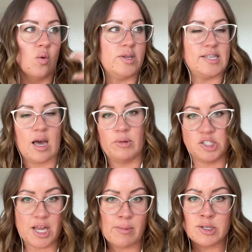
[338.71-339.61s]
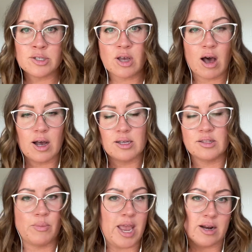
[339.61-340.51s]
We see how much damage is caused.
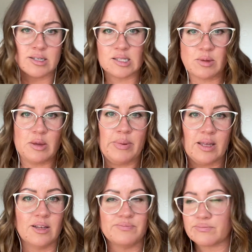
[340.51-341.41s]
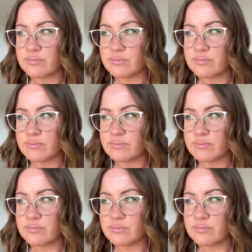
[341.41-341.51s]
The painter sends me the bill.